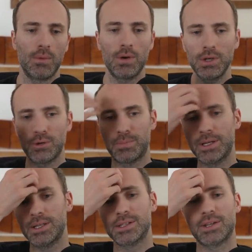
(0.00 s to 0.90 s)
What are your
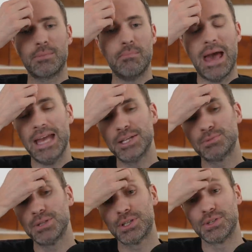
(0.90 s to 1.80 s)
opinions on
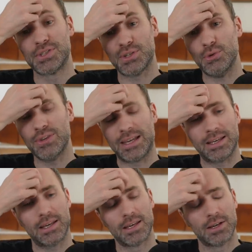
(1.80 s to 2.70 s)
management
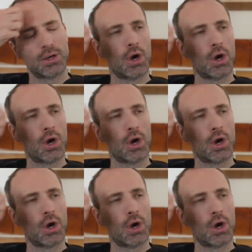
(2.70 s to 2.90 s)
consulting?